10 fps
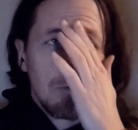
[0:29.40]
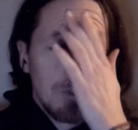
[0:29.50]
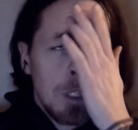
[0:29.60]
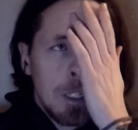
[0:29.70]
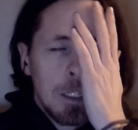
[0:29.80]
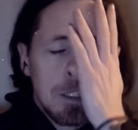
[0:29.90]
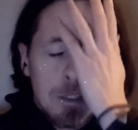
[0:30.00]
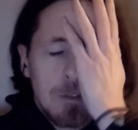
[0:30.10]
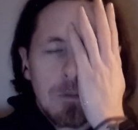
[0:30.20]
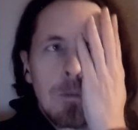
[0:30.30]
really,
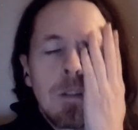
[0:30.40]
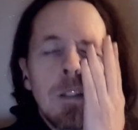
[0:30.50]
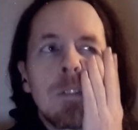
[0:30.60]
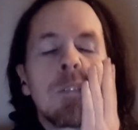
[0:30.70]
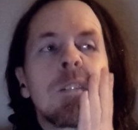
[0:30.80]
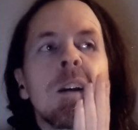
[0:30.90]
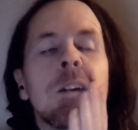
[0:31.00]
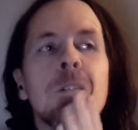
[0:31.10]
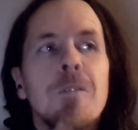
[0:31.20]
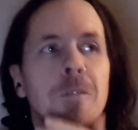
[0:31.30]
it's
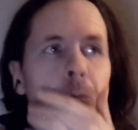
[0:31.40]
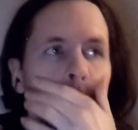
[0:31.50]
kind of